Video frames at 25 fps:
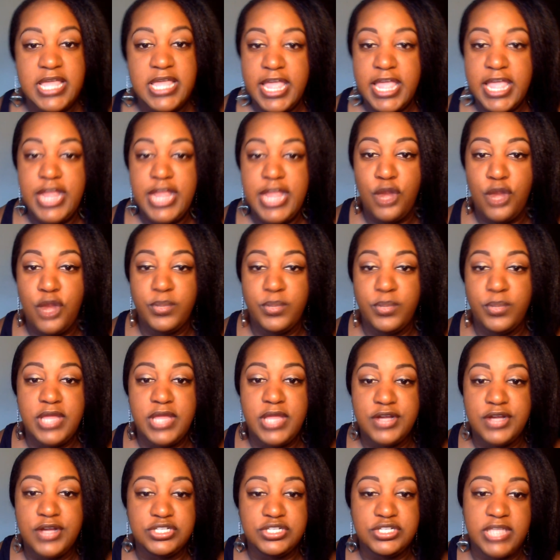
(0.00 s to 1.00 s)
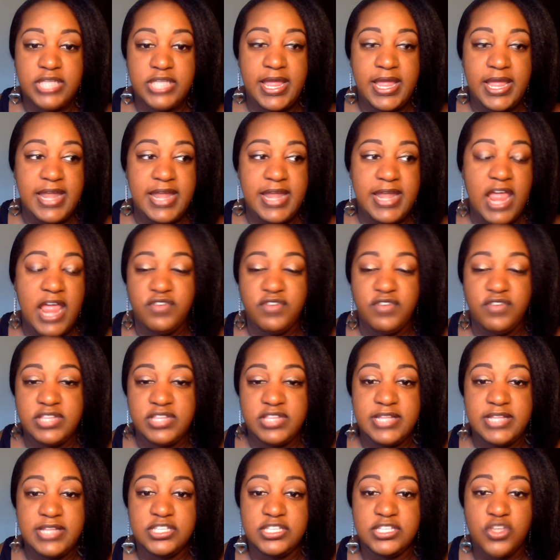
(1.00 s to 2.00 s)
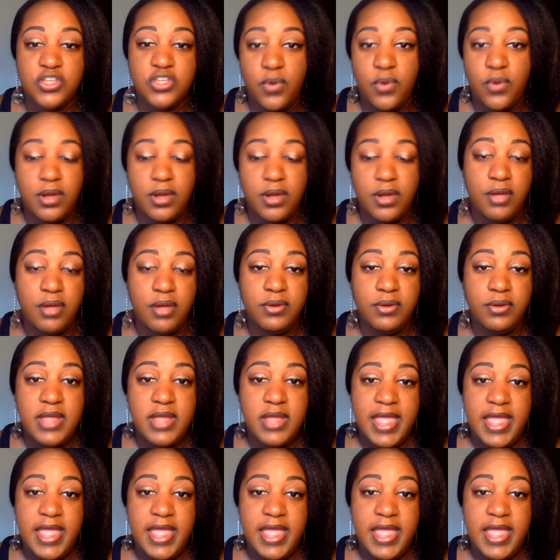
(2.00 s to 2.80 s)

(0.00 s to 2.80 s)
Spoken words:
he don't really understand everything that's going on.